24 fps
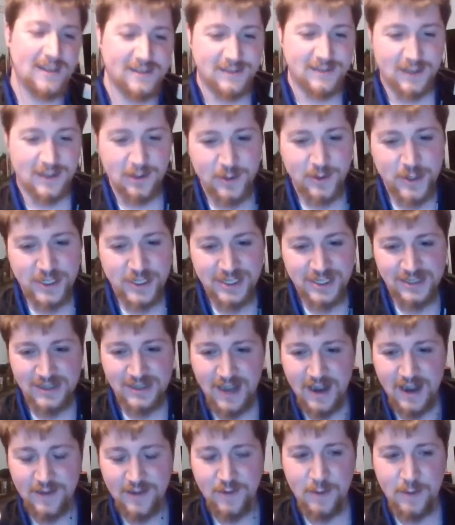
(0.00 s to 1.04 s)
So it's just
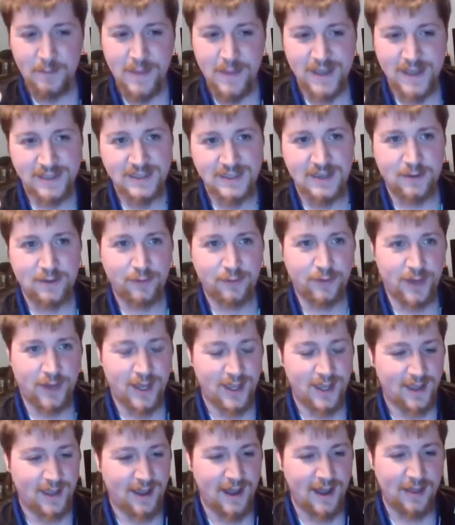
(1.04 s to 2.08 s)
kind of a messy
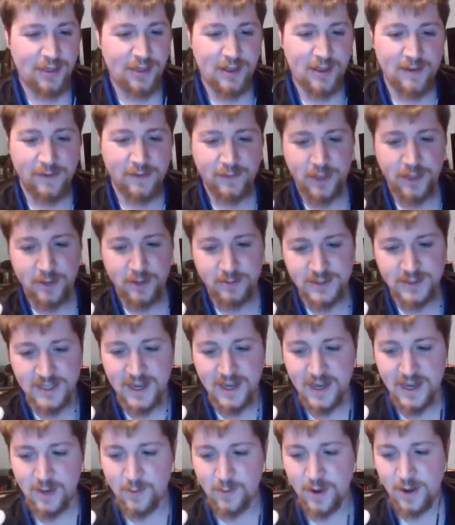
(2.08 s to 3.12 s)
fight. I think if there was
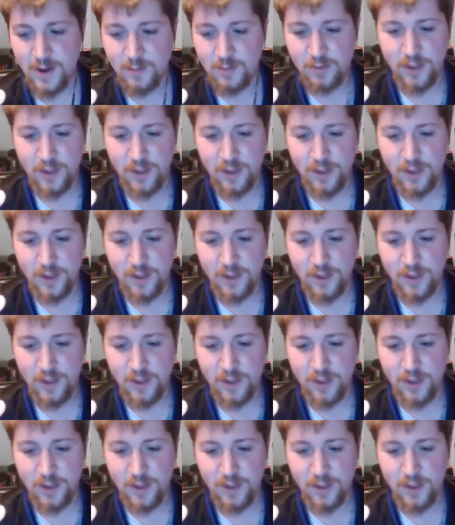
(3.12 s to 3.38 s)
any way to